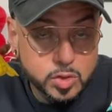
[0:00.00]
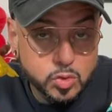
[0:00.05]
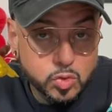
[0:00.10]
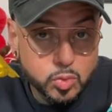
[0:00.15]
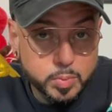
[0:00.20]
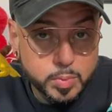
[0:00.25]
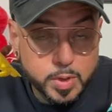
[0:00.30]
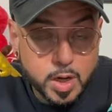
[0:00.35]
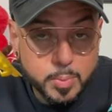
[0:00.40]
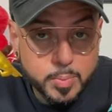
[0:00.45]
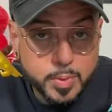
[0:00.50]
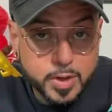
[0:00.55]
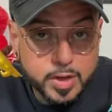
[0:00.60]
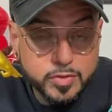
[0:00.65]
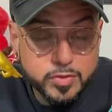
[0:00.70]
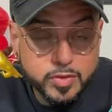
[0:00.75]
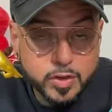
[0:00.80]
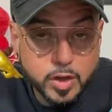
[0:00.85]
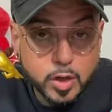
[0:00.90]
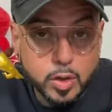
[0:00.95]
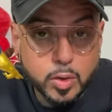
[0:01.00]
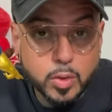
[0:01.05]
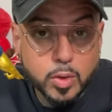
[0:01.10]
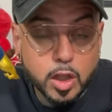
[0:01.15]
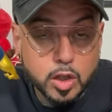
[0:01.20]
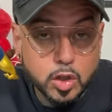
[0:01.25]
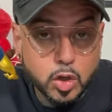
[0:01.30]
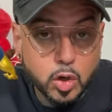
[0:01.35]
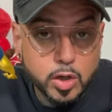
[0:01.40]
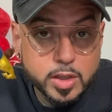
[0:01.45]
group Company Flow
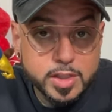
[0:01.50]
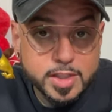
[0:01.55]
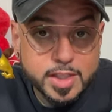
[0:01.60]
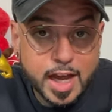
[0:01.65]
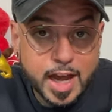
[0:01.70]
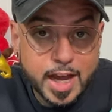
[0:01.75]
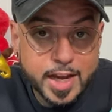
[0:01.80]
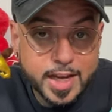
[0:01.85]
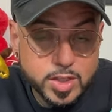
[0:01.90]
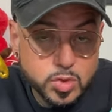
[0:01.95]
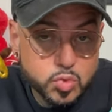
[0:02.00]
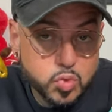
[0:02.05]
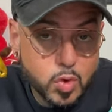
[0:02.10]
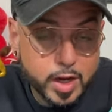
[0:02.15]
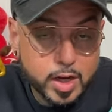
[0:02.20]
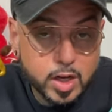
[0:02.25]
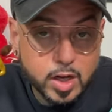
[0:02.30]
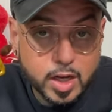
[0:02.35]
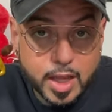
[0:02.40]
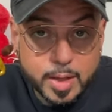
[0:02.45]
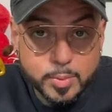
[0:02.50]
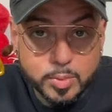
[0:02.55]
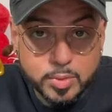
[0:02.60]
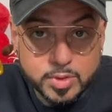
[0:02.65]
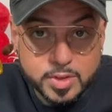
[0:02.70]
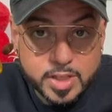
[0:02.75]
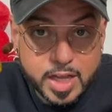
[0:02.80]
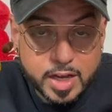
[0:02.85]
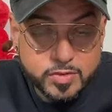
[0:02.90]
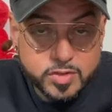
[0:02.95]
alongside his record label
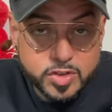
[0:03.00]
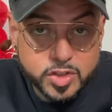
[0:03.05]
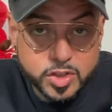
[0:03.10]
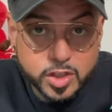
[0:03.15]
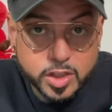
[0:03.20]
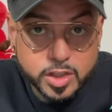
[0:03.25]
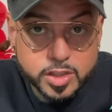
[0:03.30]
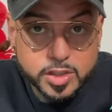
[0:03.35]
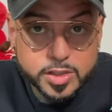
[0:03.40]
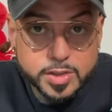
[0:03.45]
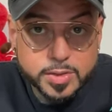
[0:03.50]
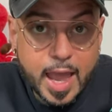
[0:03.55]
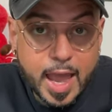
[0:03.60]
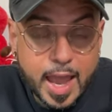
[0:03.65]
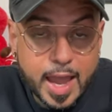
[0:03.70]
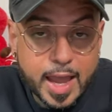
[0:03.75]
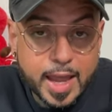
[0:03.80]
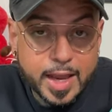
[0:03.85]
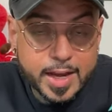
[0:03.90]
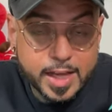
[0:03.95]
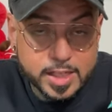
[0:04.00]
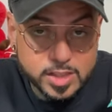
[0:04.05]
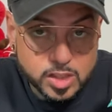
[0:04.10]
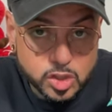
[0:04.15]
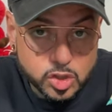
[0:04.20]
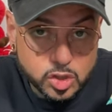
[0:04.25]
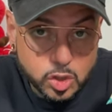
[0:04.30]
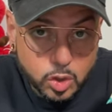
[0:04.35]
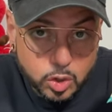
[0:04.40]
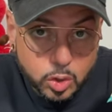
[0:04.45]
Def Jux and as a
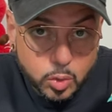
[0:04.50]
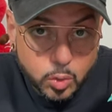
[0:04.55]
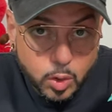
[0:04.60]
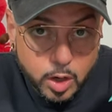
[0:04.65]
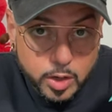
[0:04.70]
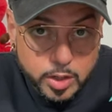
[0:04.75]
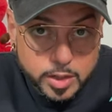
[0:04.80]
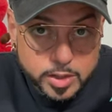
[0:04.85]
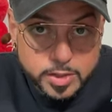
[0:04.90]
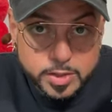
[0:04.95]
solo artist.